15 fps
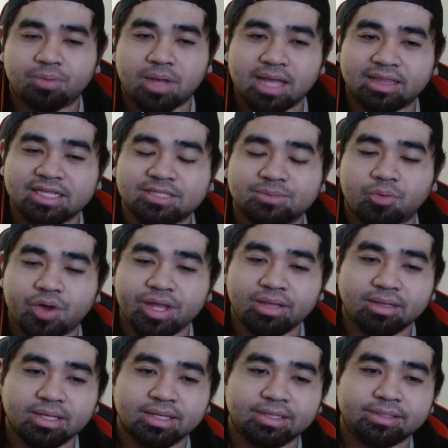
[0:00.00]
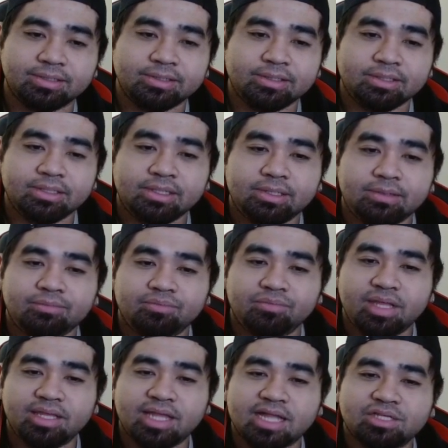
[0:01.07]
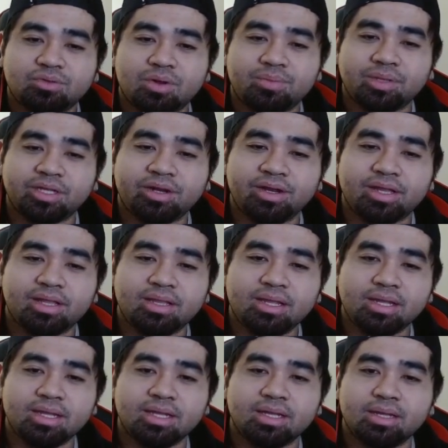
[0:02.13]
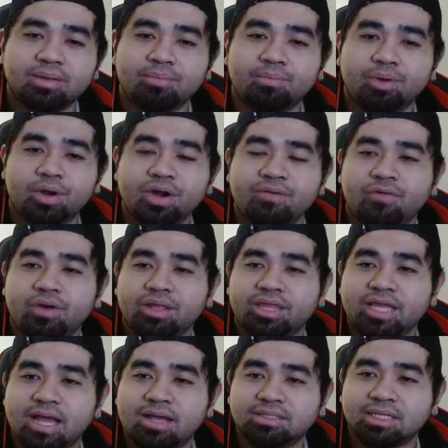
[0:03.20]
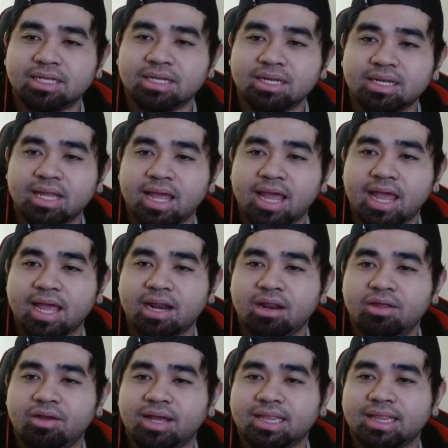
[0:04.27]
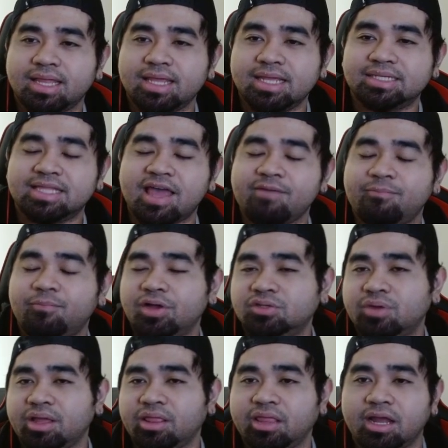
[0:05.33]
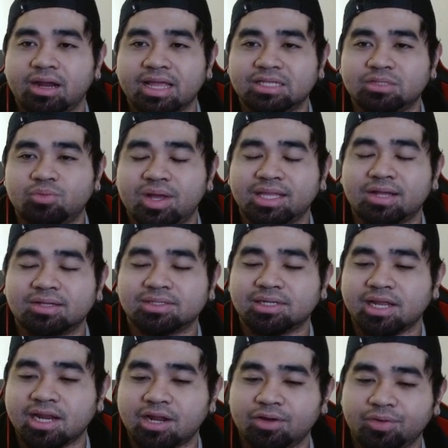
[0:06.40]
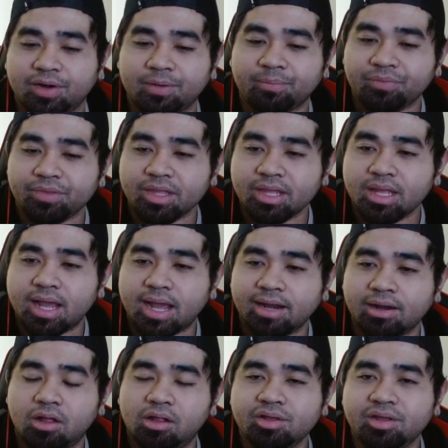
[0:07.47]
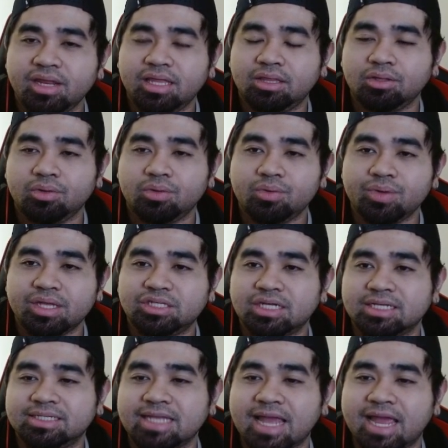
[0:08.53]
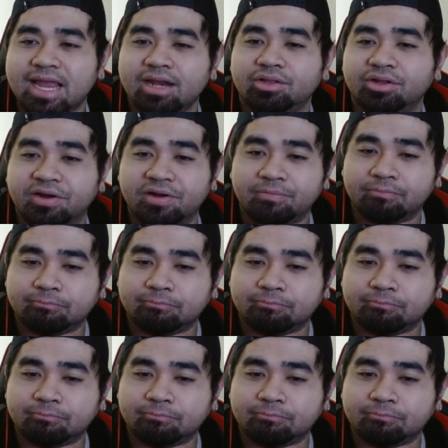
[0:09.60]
At this point, detach 1 material, burn for 1,000, and look at his life points right there. It's 1,900, and all you need to do is just end the turn.